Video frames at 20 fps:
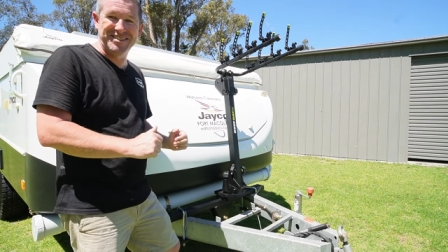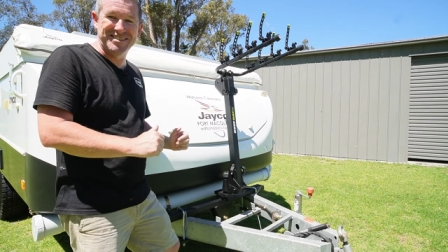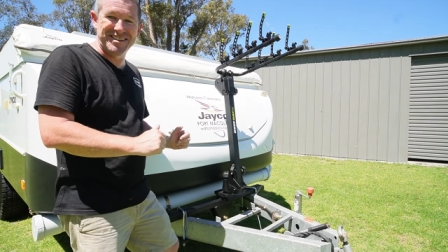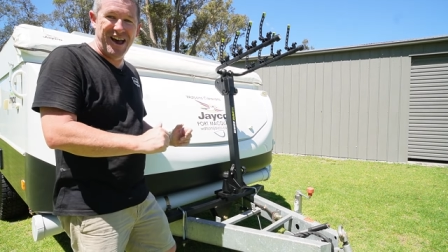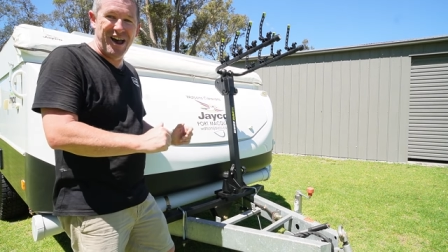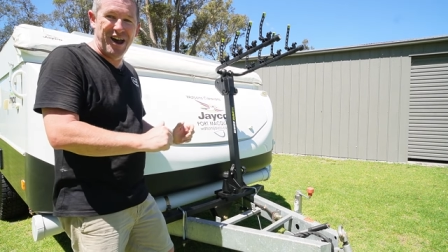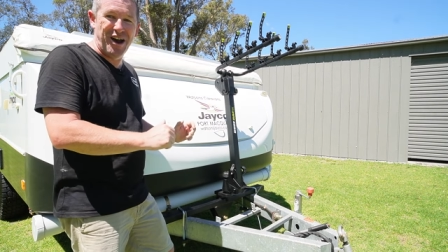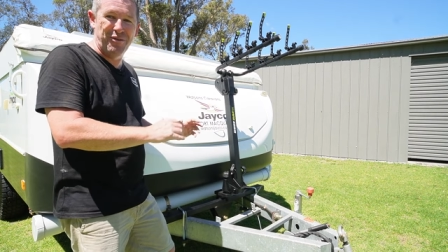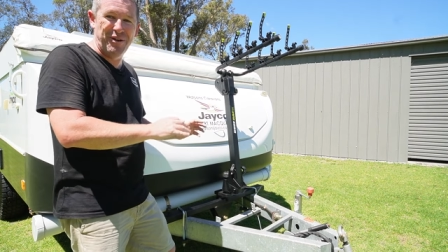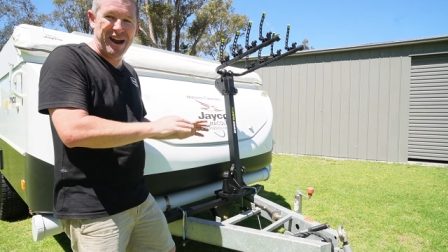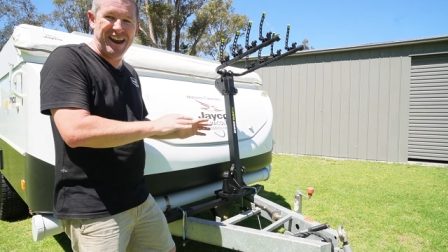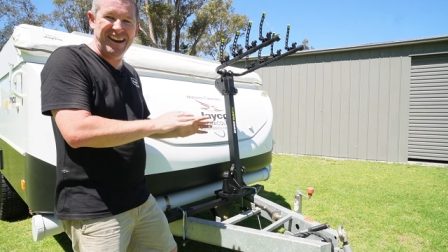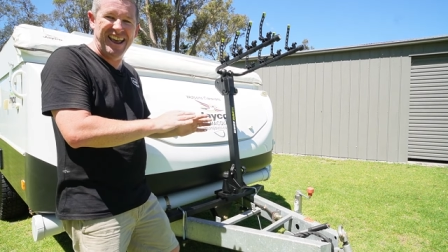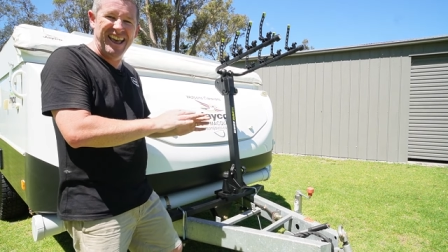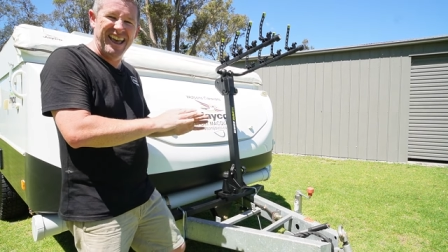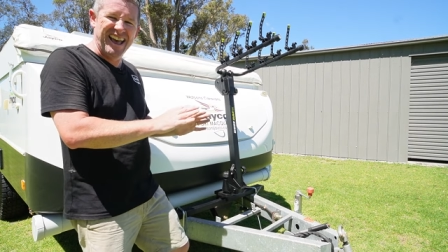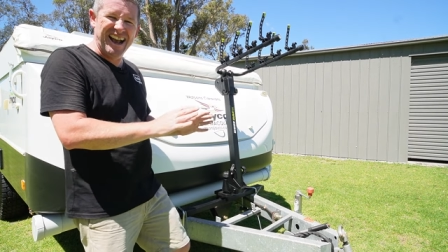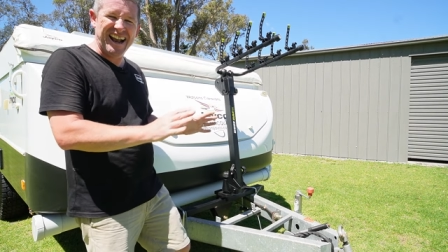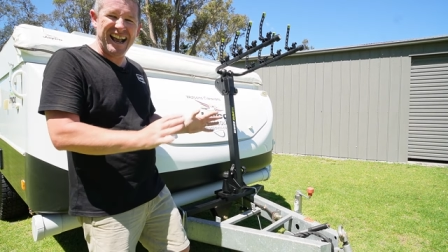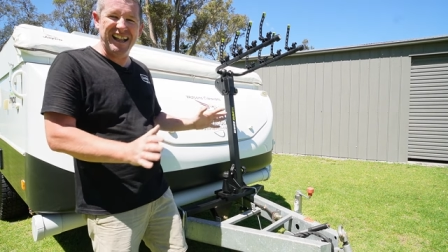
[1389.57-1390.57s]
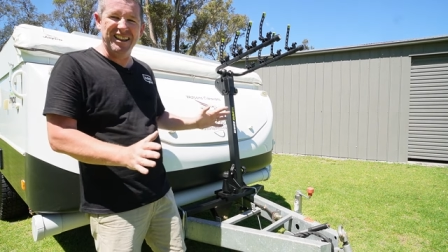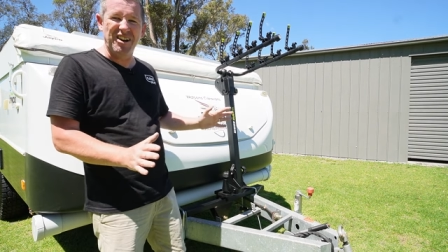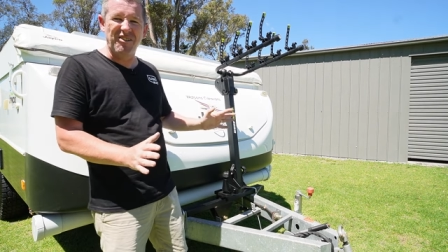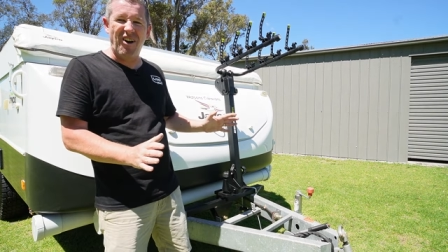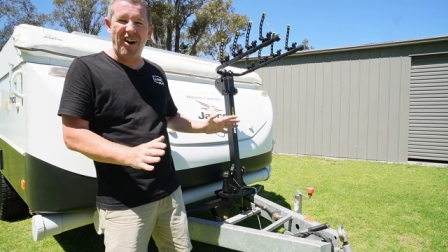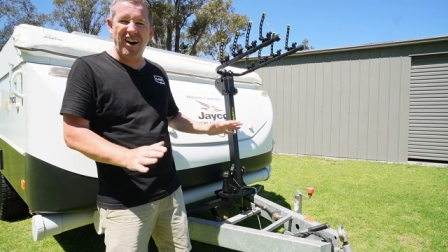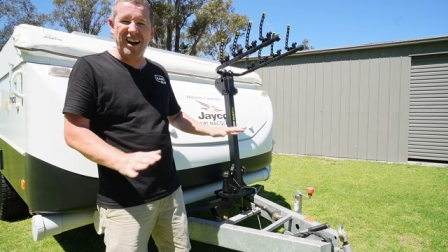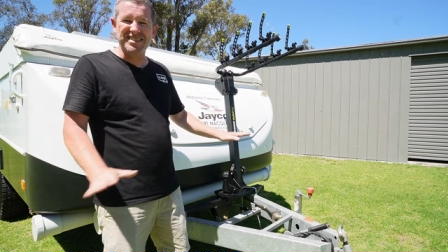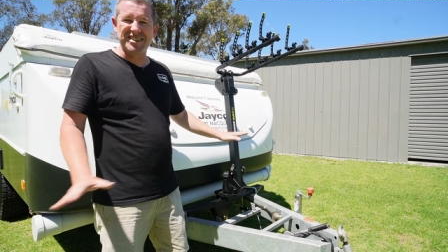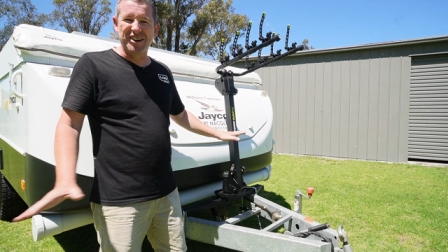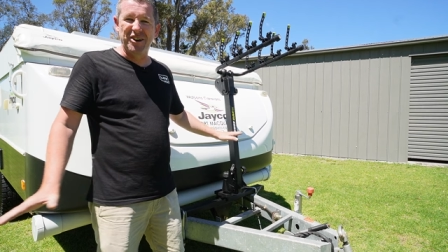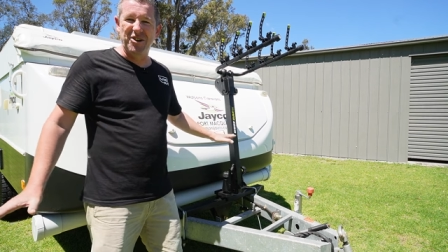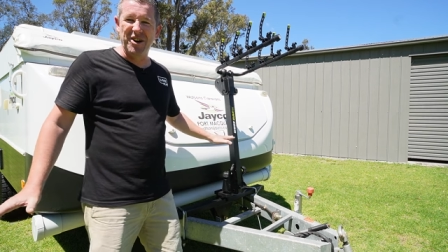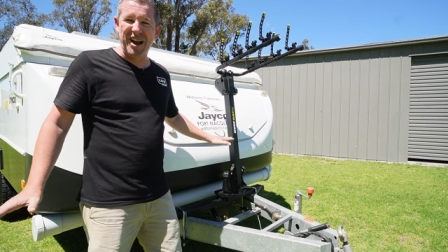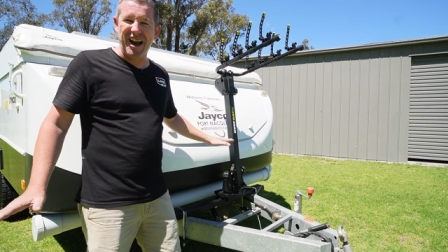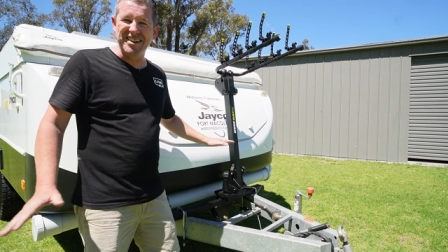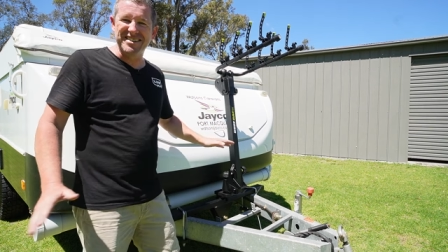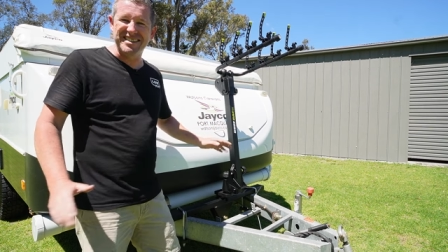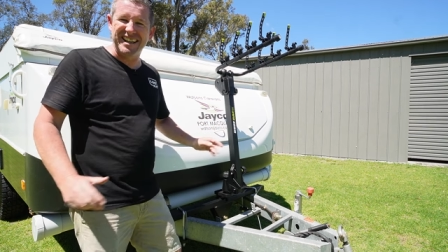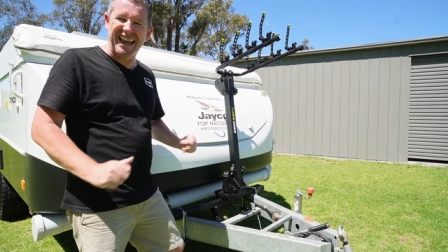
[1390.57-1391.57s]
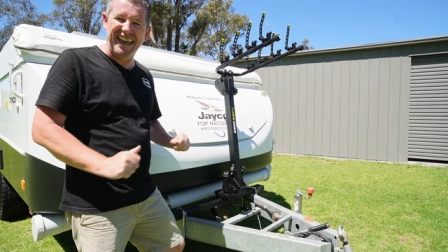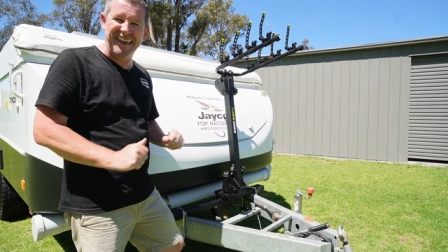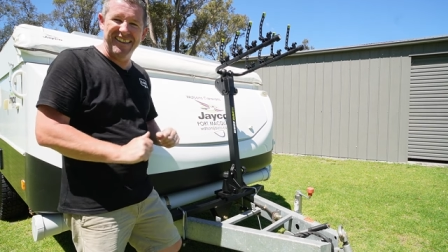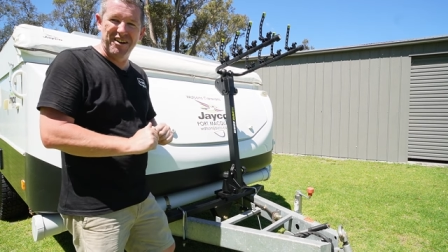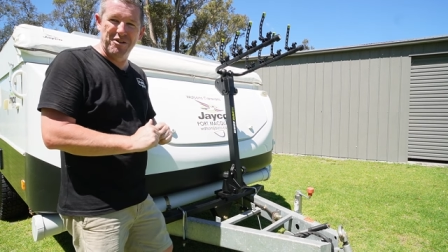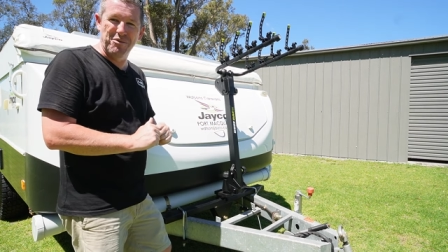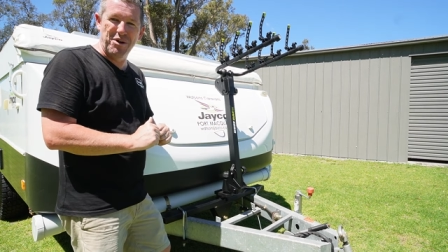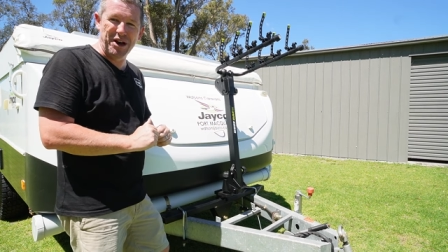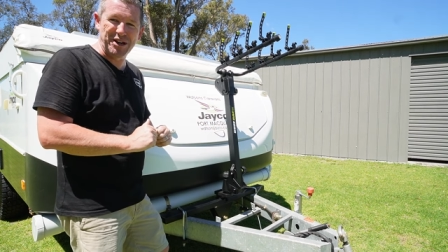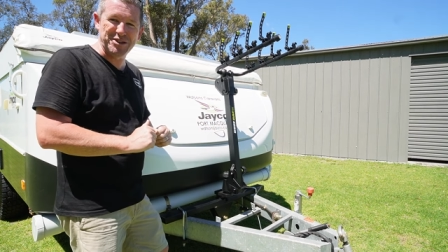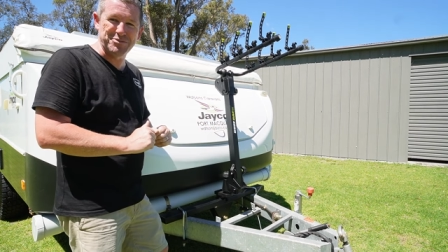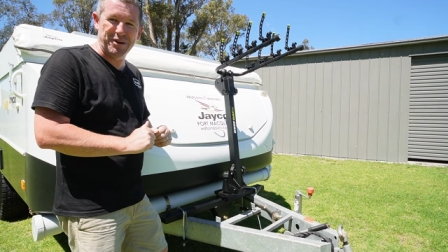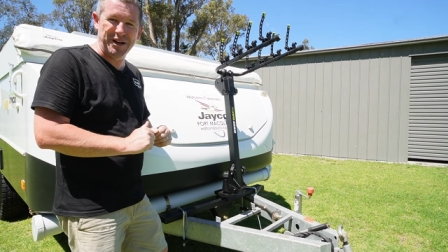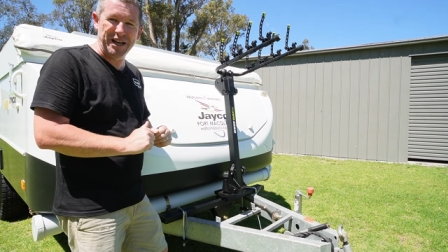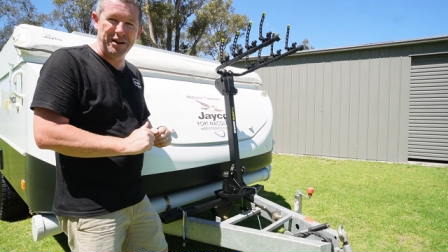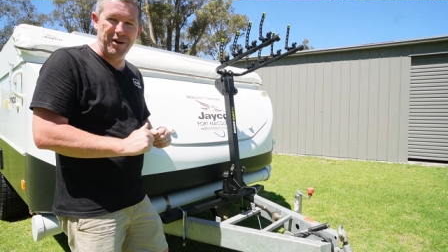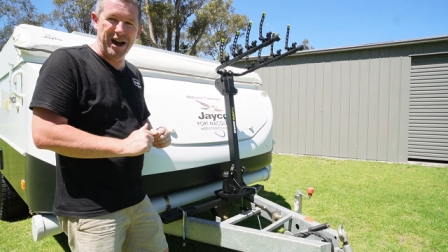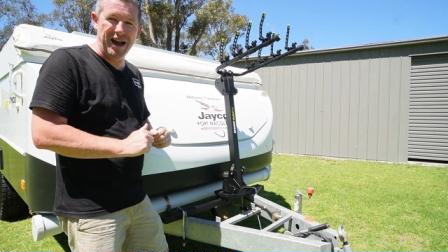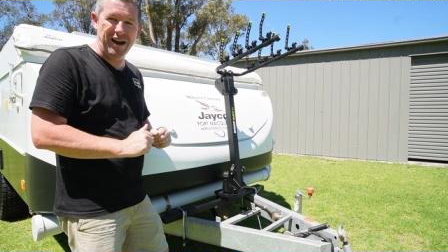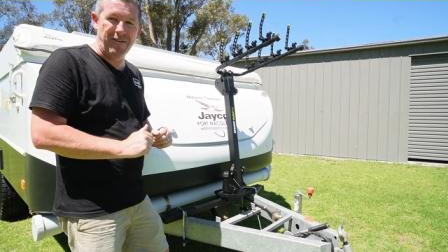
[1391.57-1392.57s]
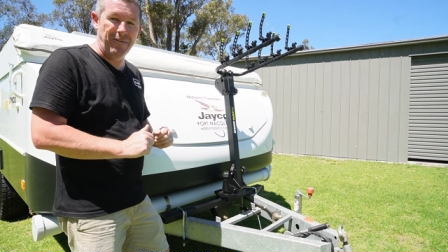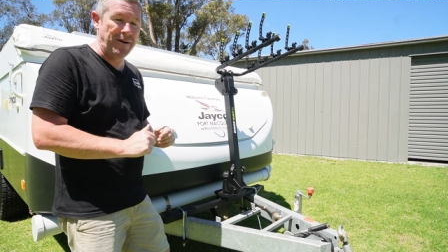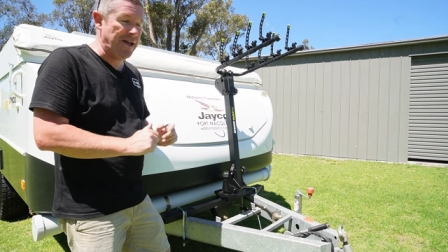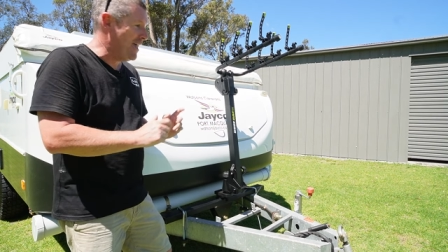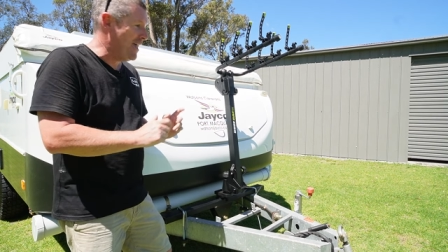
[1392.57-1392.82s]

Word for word: So I went color-wise, it all goes together and works pretty well.